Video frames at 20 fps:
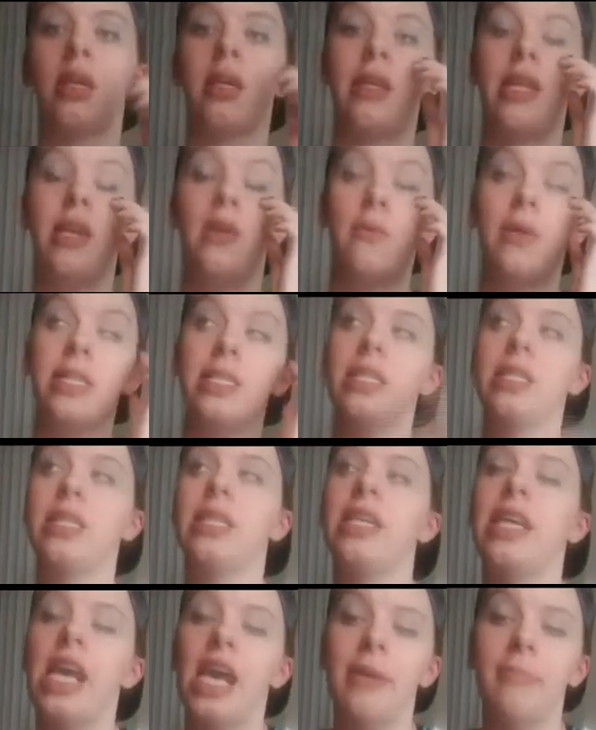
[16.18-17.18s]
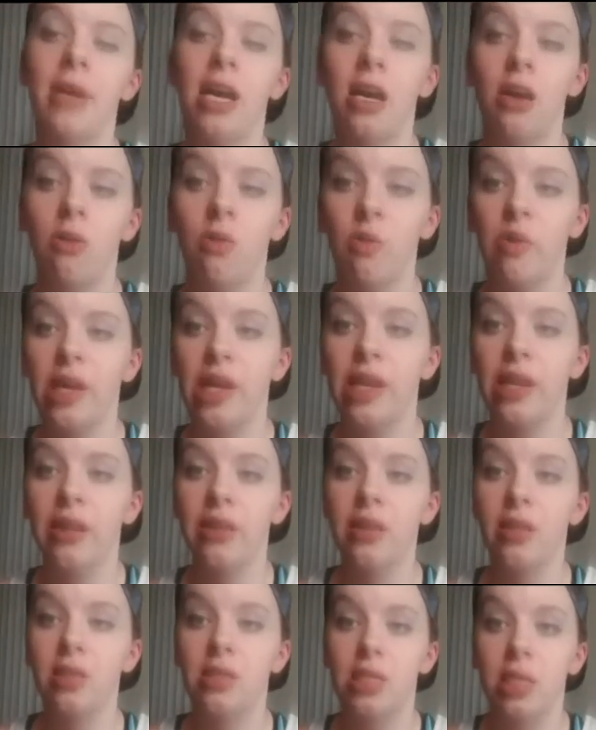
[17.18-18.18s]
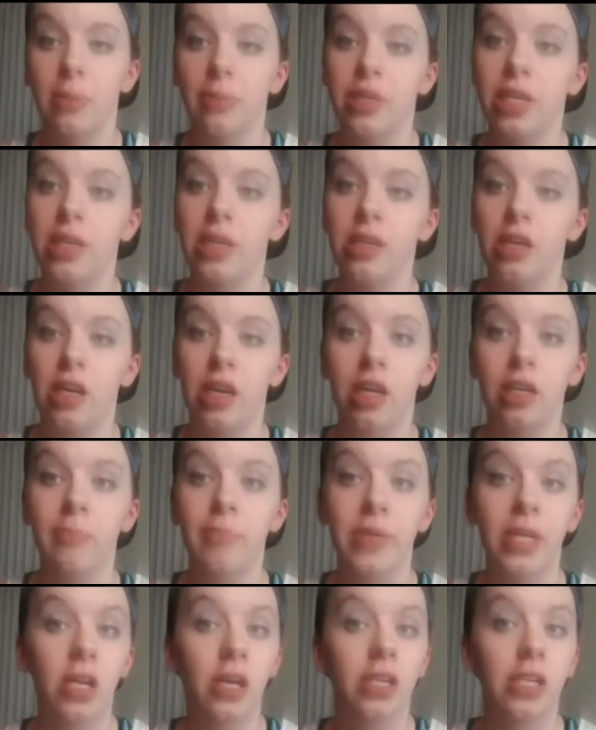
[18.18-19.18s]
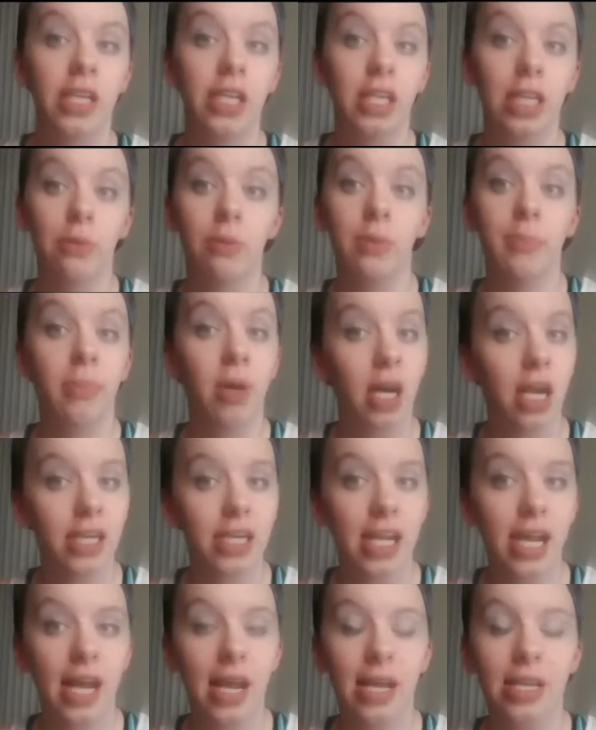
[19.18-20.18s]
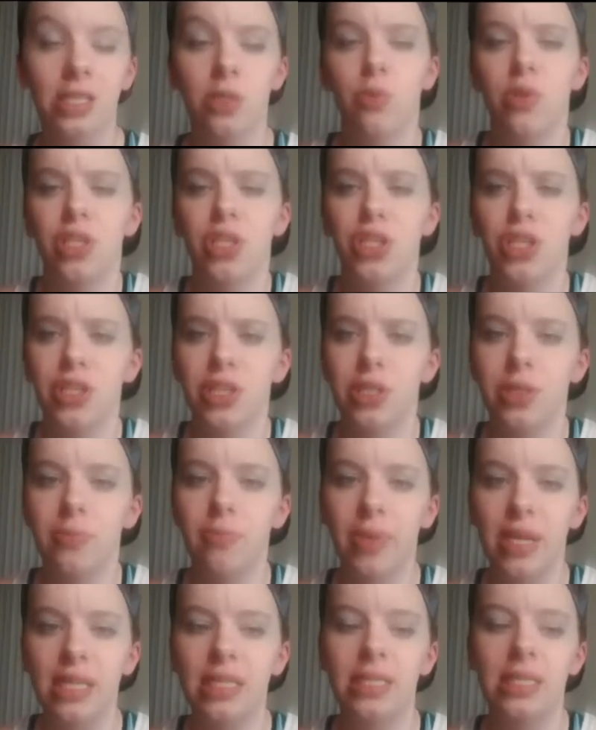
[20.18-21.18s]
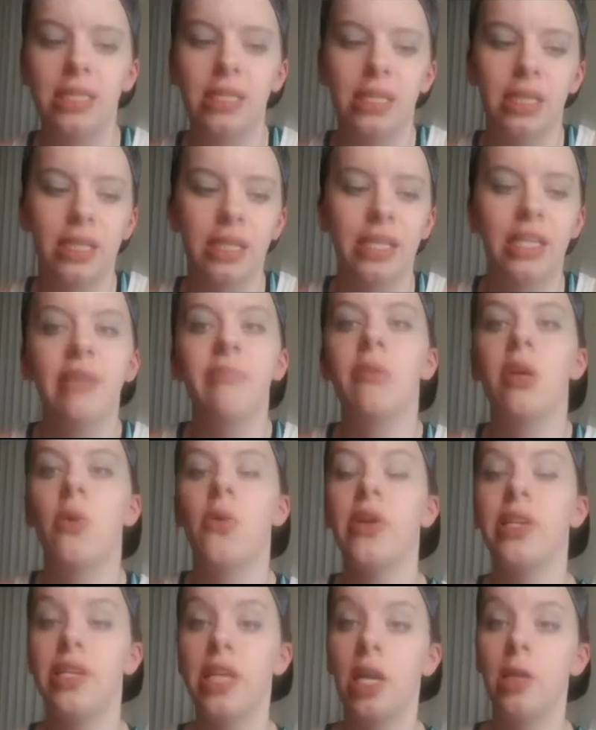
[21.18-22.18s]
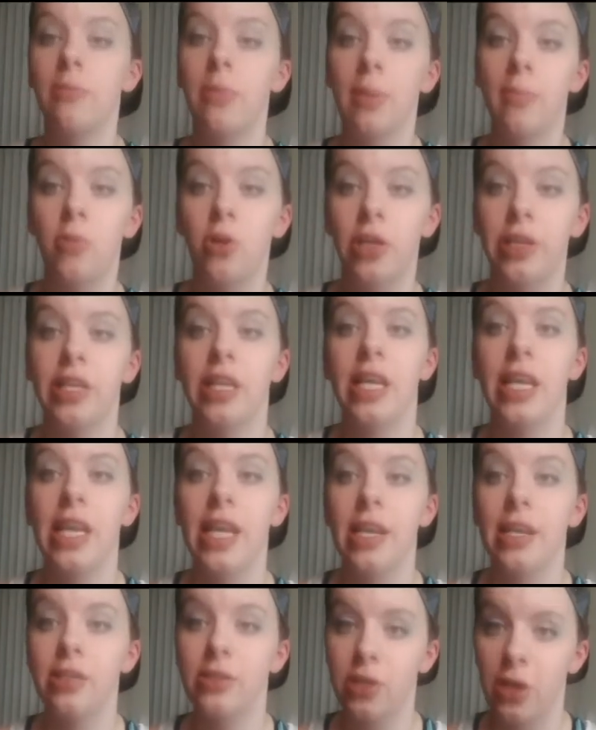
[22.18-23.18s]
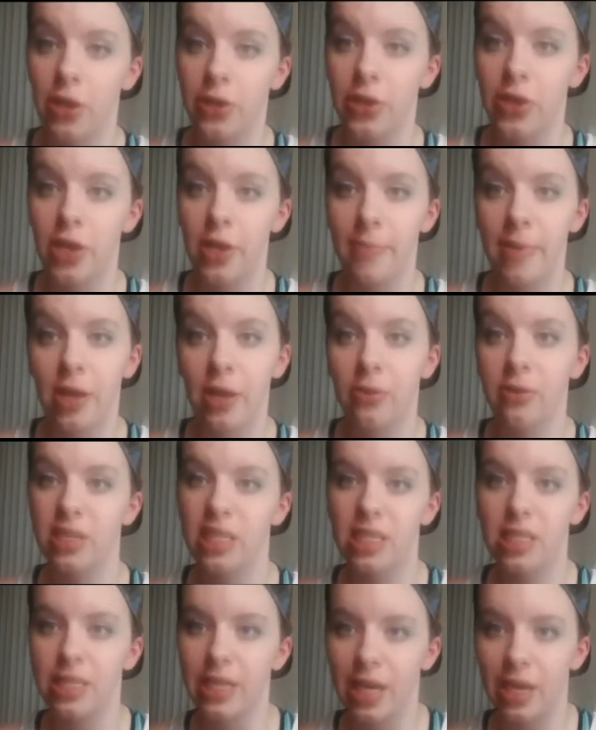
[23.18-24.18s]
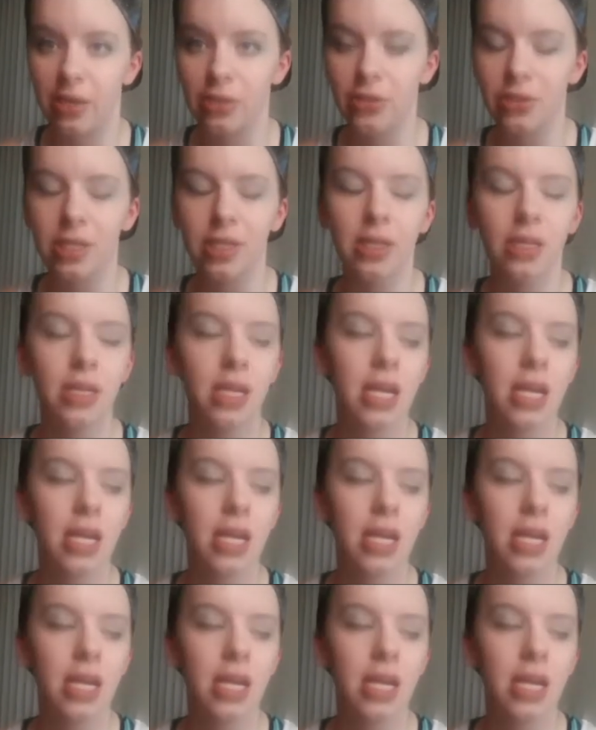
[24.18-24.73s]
they recently came out with something called Beyond Hillywood podcast, which is basically them going down memory lane and talking about nostalgia.